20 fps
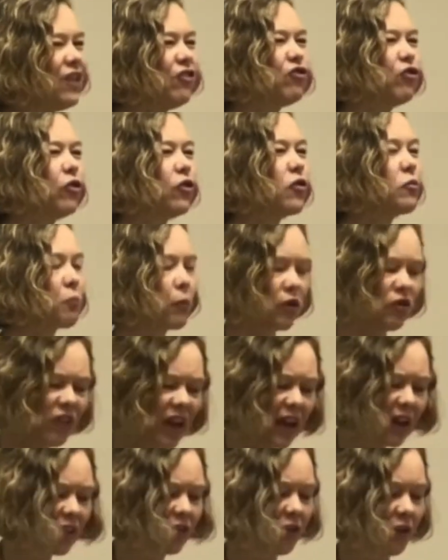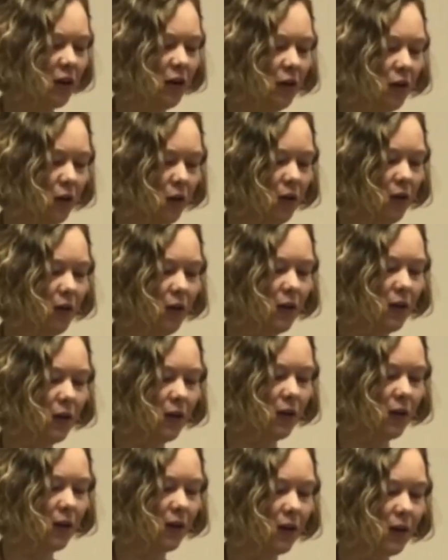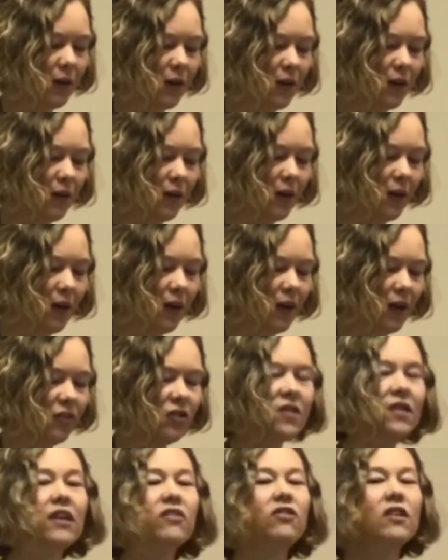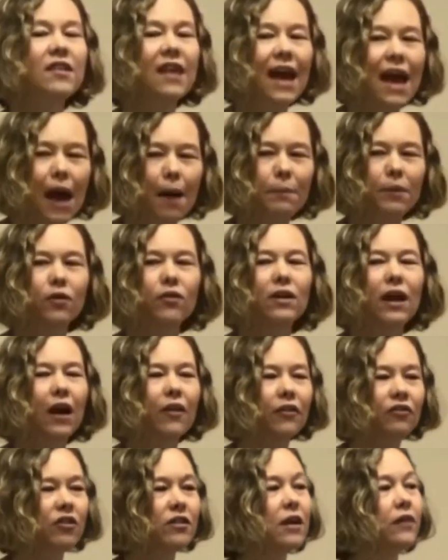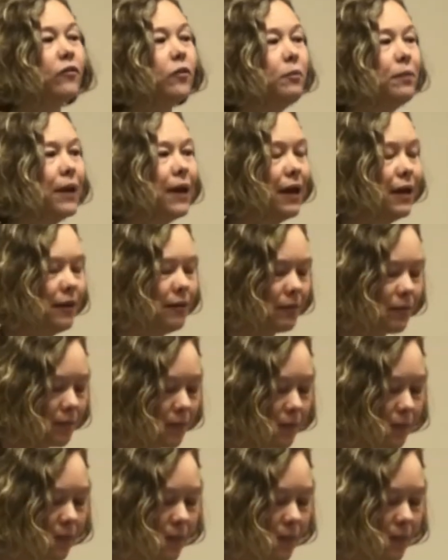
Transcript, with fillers: angels protecting her she says she's happier now than she's ever been.